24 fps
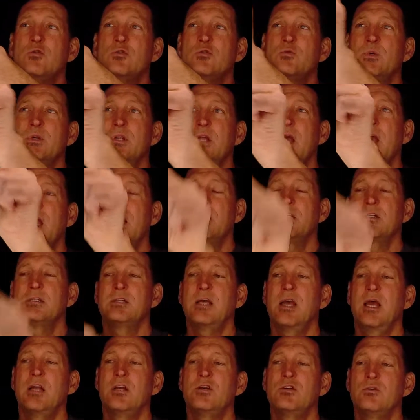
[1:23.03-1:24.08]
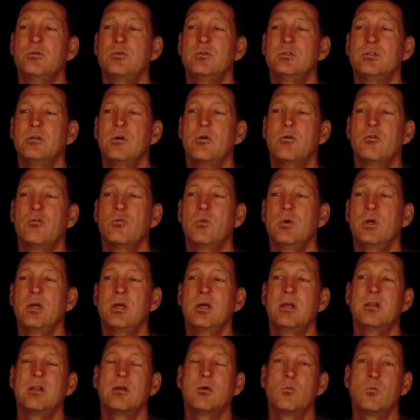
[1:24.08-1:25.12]
retained as
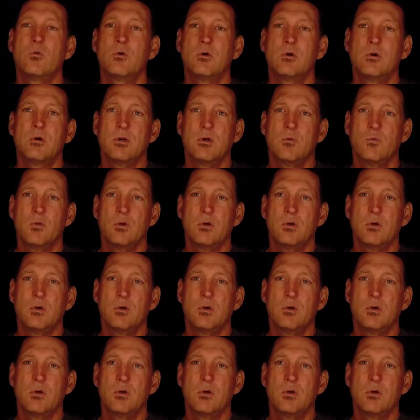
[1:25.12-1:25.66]
H2CO3, and then we're